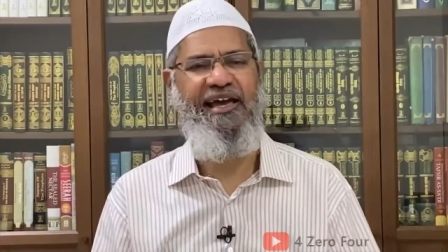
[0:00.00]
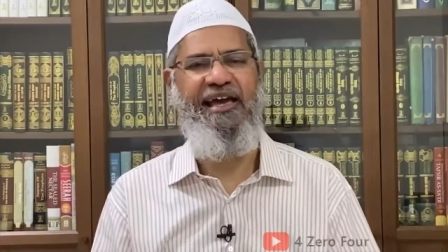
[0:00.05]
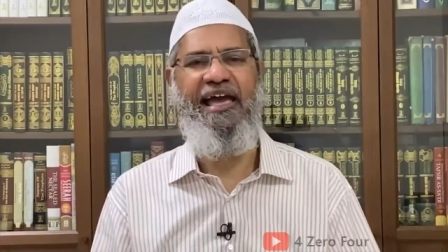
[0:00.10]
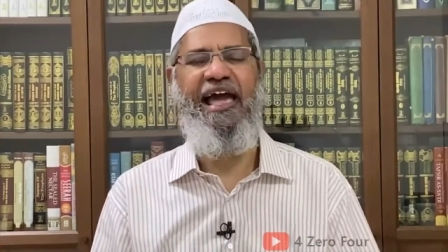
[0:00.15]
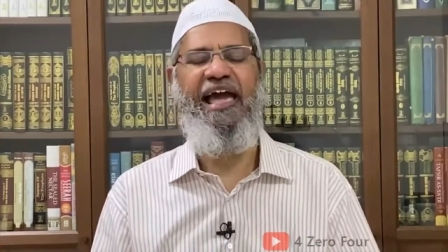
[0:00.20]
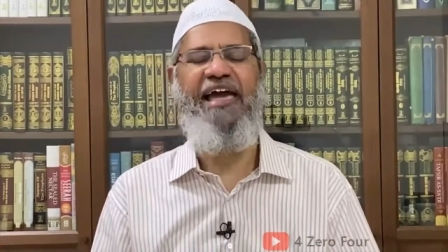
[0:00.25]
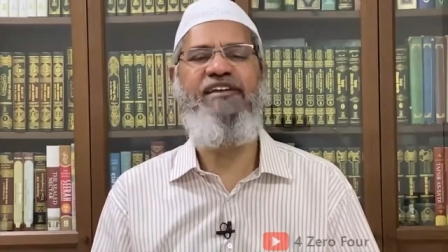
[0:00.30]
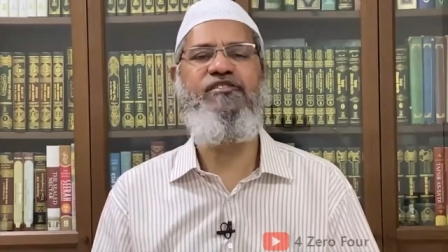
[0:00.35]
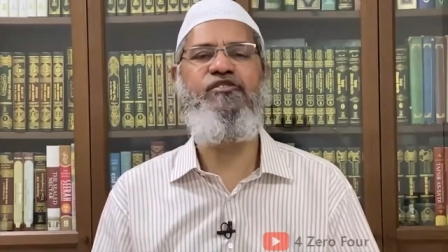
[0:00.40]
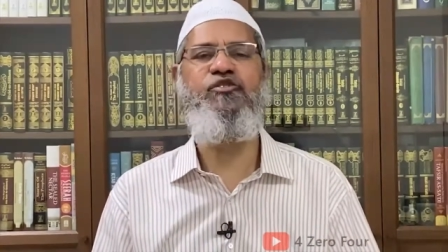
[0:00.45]

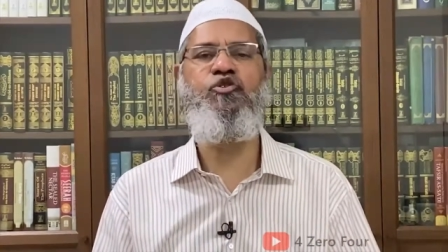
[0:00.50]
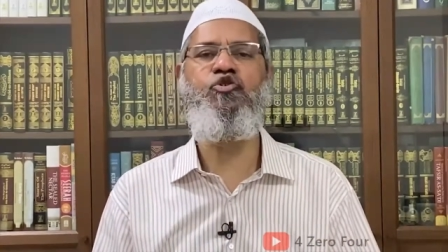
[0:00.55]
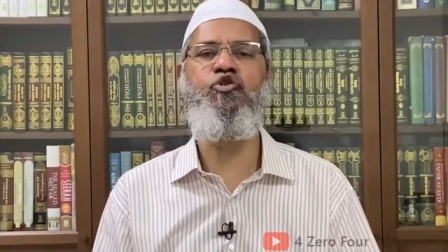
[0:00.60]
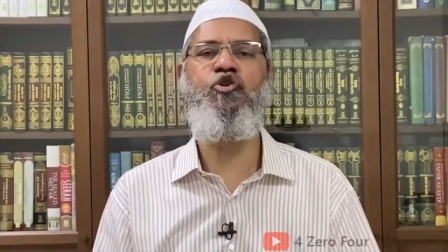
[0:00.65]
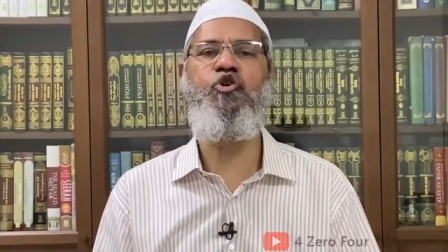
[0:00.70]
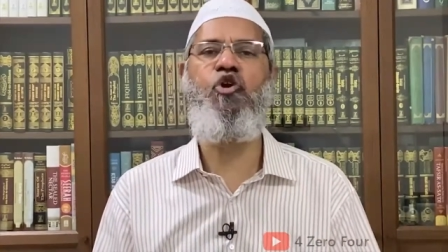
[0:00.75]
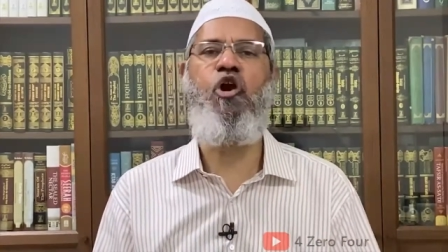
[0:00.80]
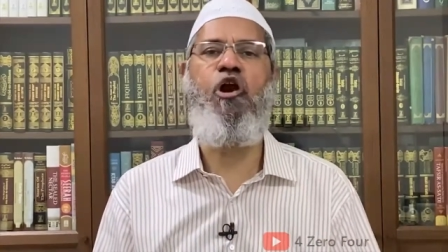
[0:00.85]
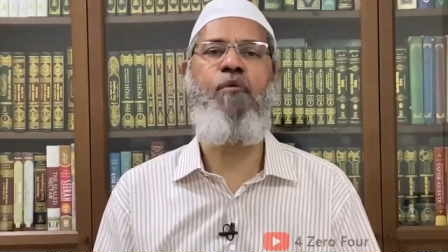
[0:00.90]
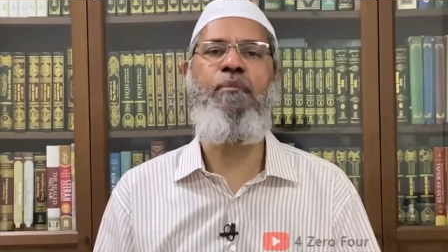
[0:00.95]
and she should
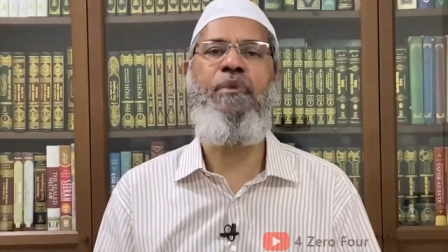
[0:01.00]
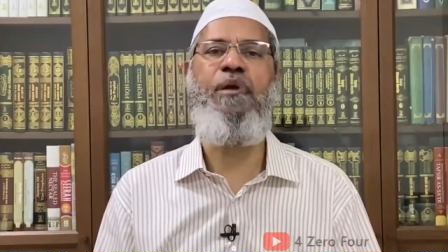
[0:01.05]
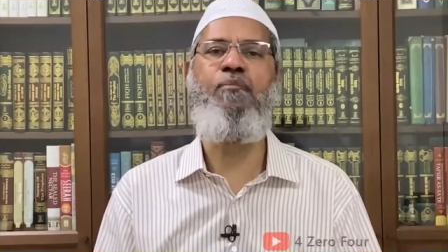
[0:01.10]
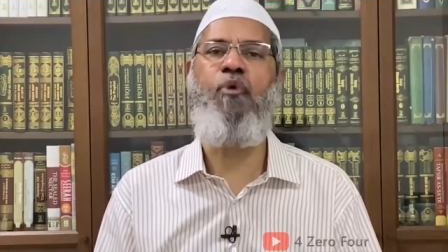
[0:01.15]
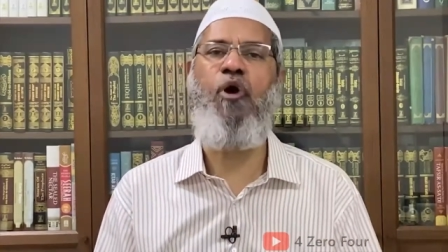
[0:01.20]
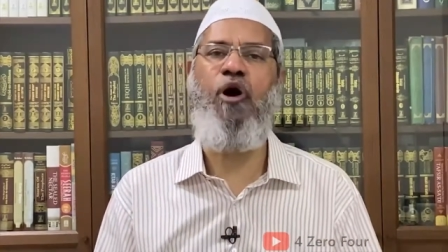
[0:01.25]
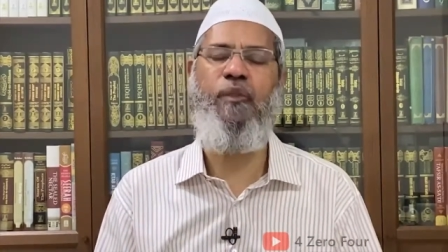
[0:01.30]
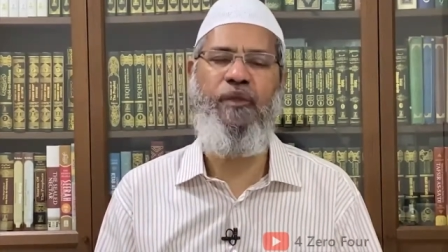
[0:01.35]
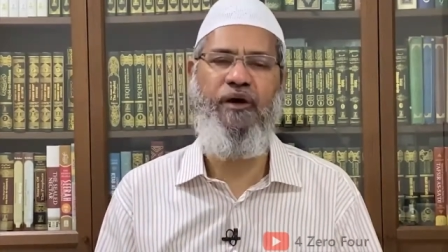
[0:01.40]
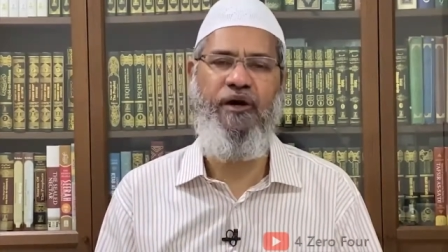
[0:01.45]
not be
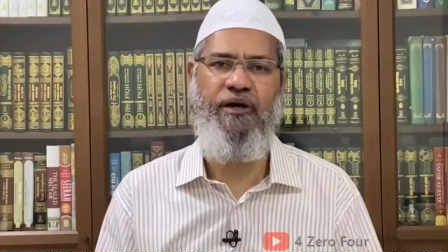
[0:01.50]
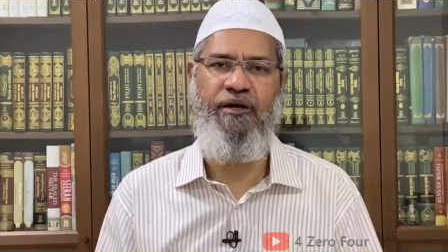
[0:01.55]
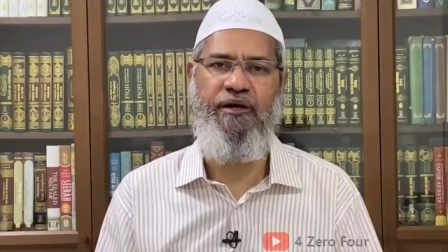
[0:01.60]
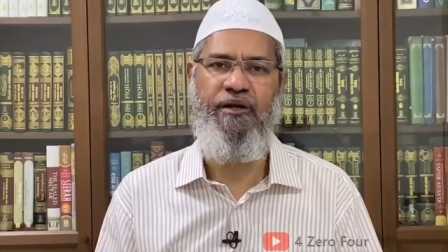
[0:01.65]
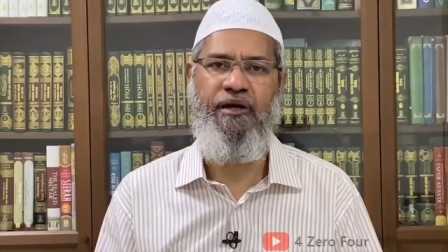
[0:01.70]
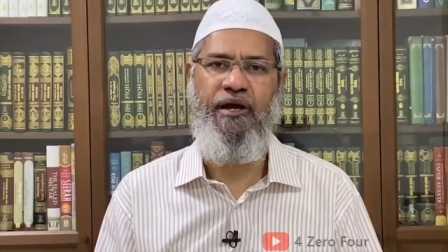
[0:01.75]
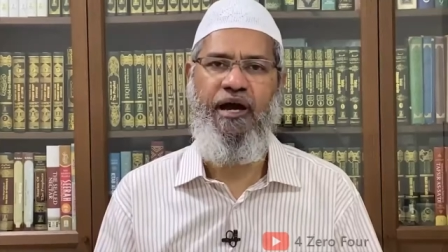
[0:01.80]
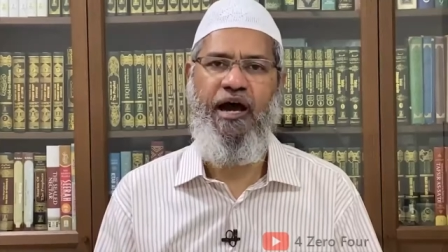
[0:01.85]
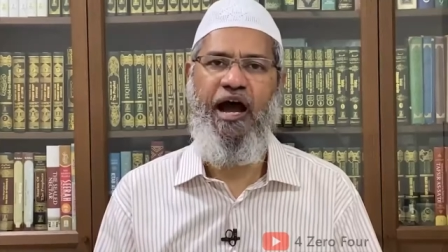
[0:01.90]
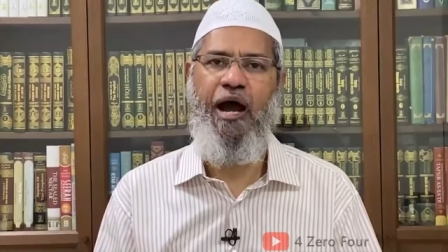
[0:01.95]
bothered
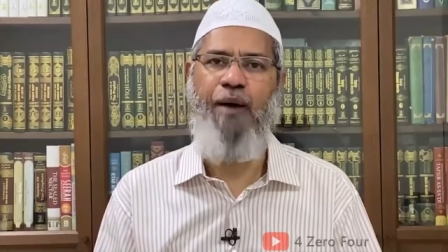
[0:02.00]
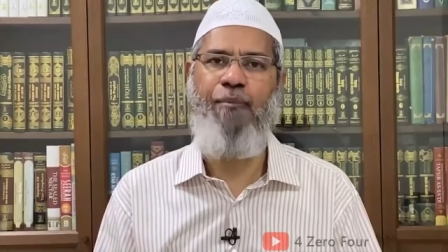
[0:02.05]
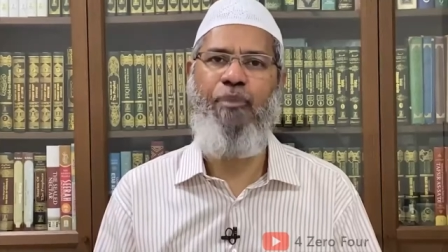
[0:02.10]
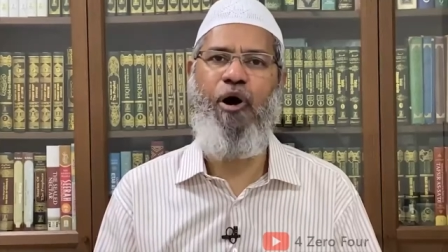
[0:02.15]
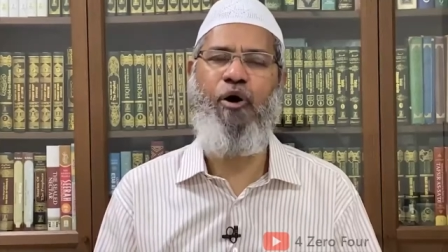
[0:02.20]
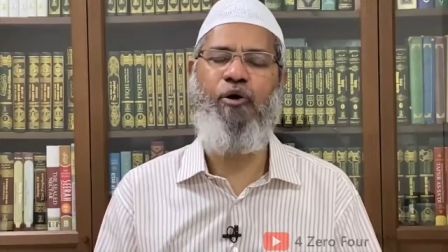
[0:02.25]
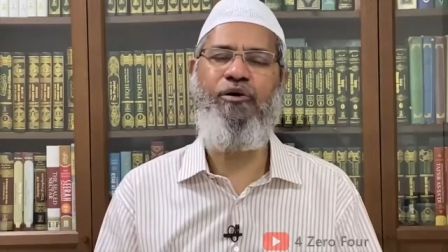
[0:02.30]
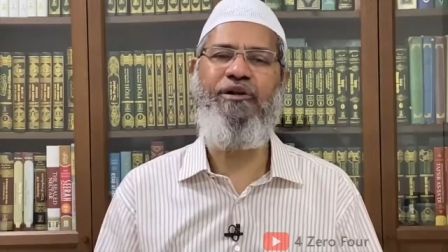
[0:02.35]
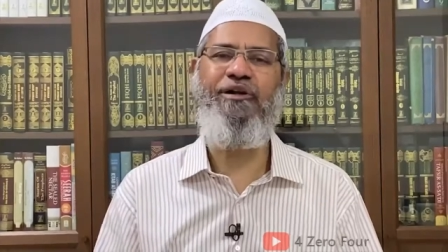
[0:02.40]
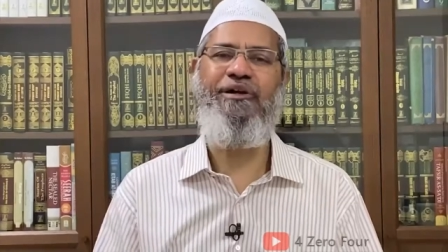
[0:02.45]

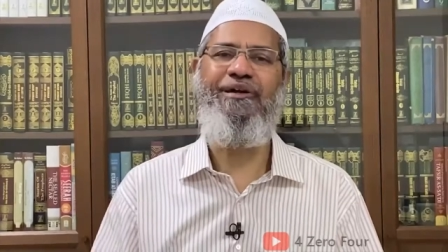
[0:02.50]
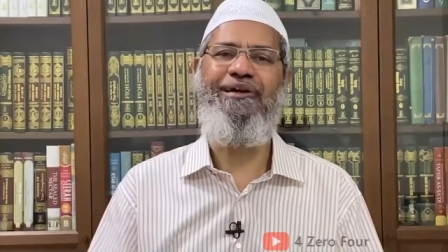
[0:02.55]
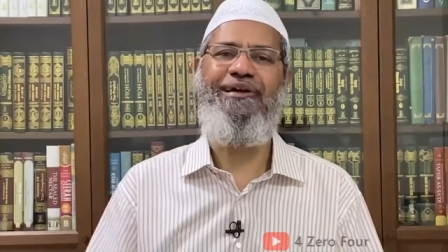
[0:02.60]
about